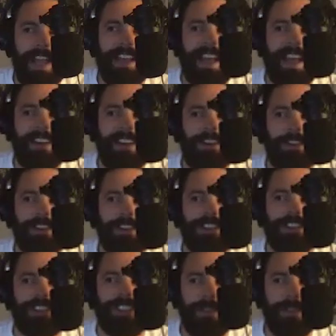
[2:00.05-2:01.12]
editor in
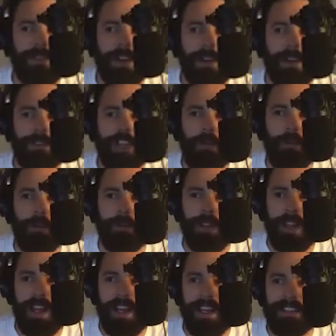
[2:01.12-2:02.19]
chief of Double
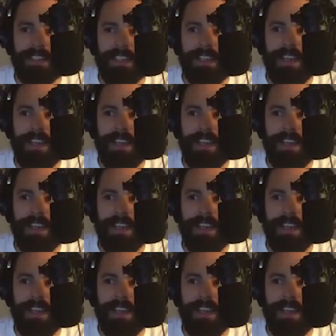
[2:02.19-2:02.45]
Blind,